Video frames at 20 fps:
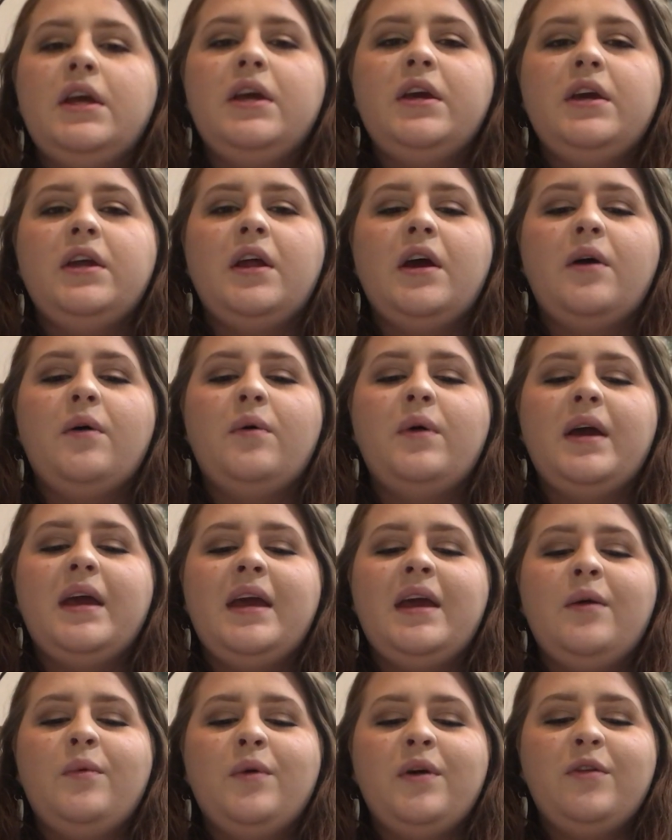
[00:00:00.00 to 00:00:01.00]
you know,
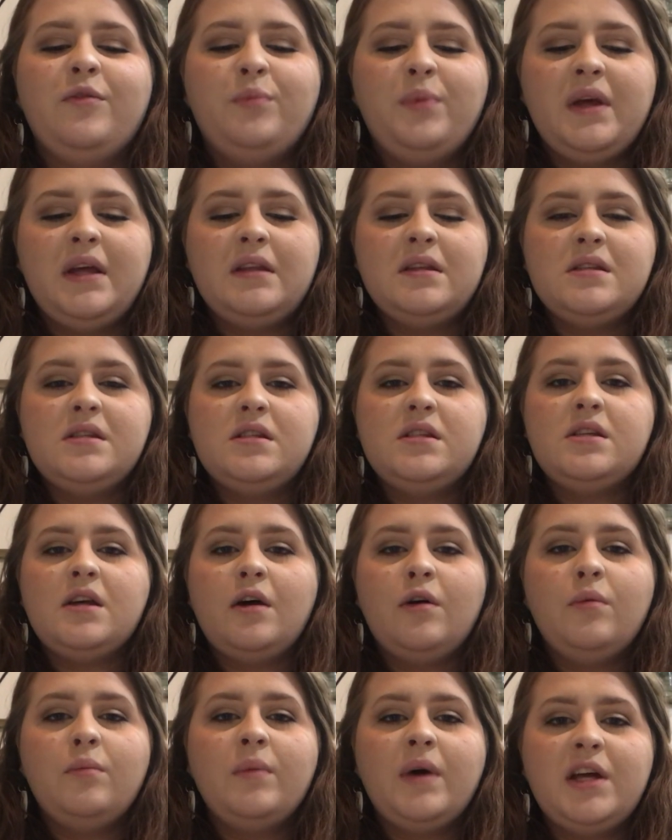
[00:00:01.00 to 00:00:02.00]
it would have been
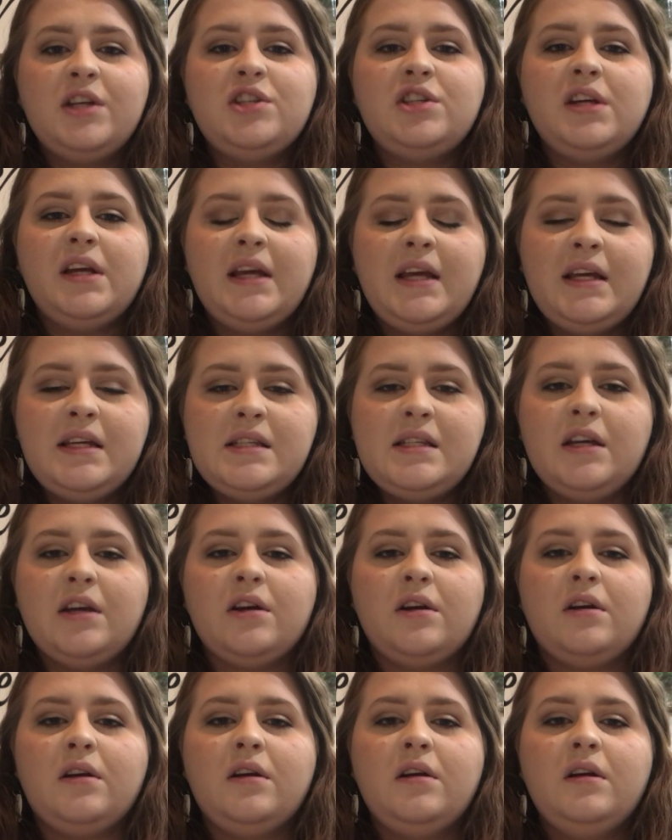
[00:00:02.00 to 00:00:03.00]
so much
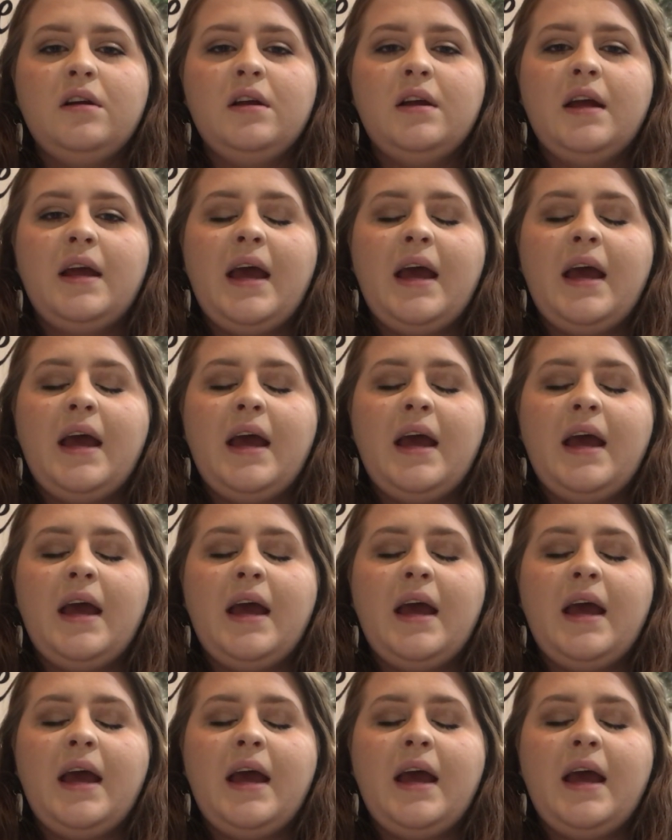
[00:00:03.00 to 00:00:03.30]
easier